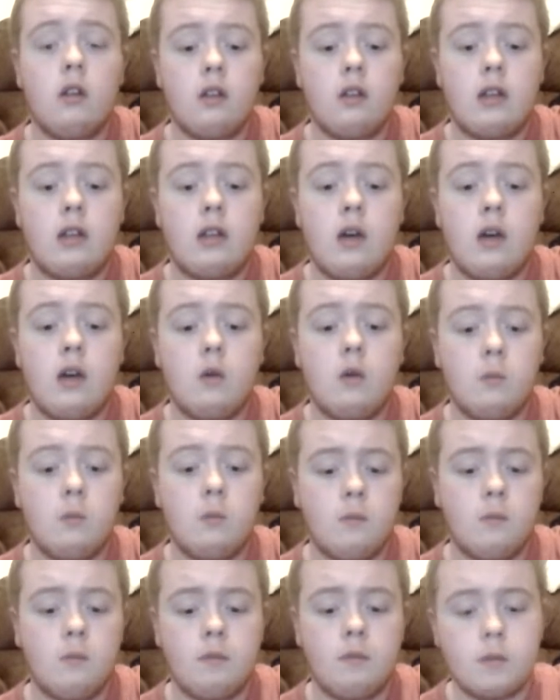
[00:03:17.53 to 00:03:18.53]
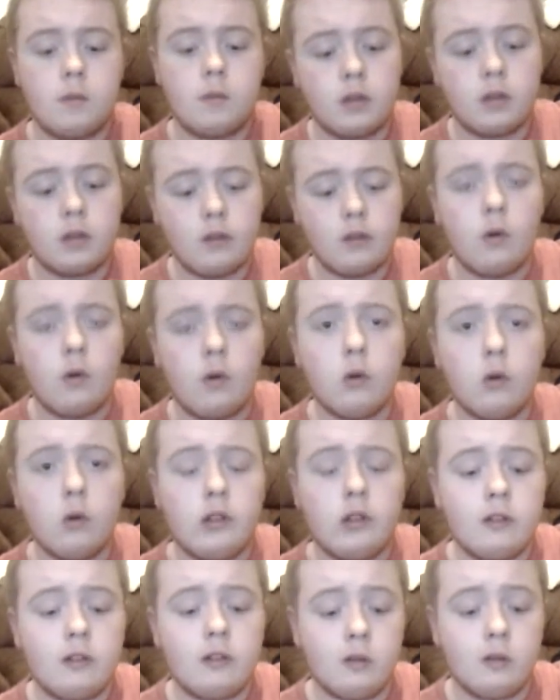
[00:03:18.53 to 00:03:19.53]
Now, because I've ordered
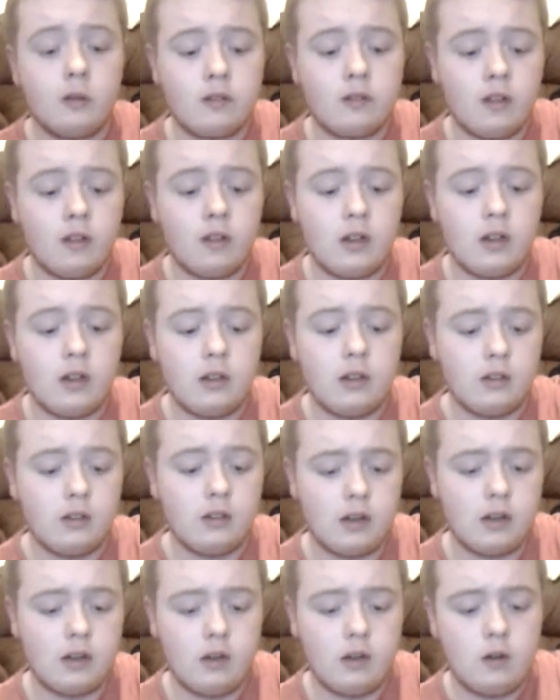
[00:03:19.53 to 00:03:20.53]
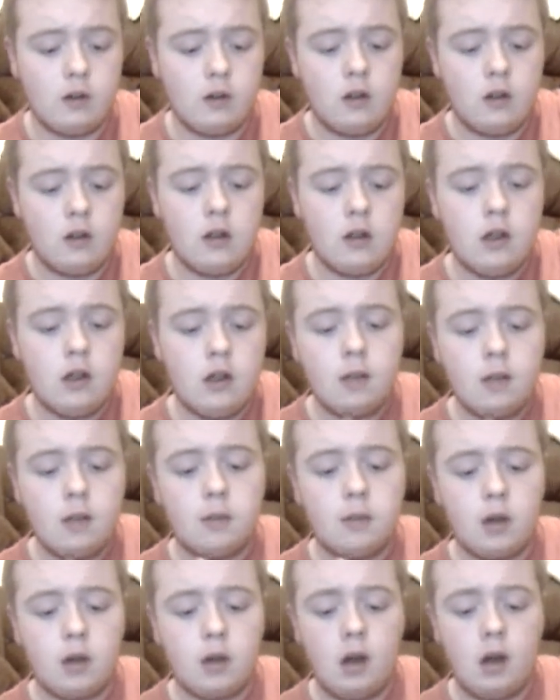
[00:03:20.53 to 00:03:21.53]
this, it will slide easier now.
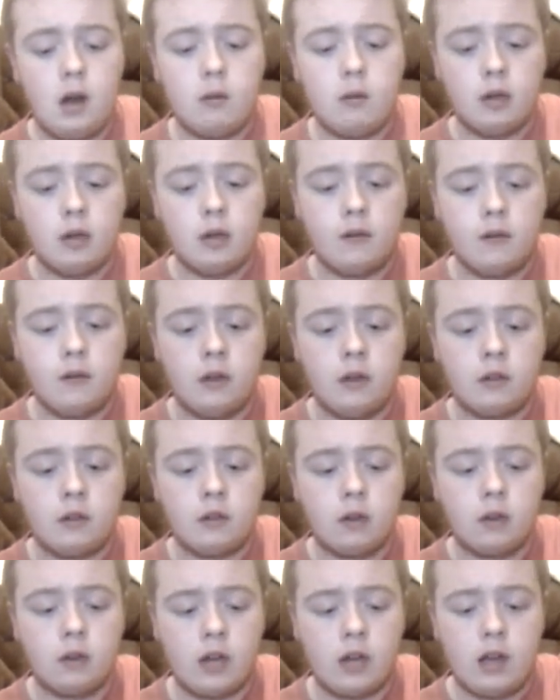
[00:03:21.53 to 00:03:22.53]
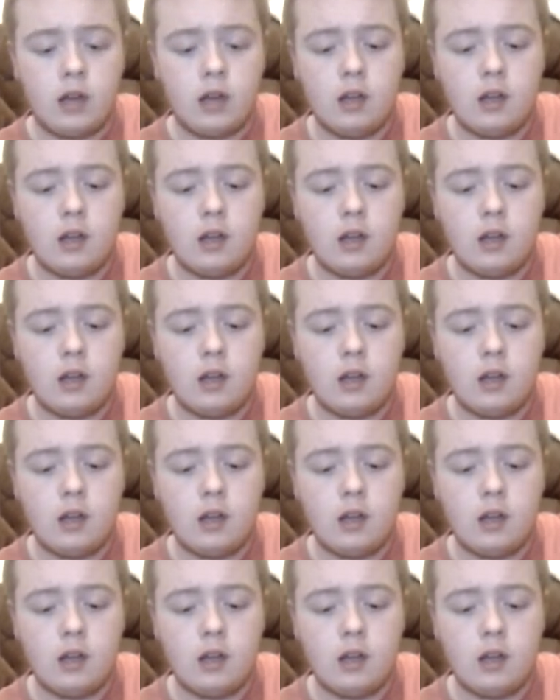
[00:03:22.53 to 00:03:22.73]
But when I first got it,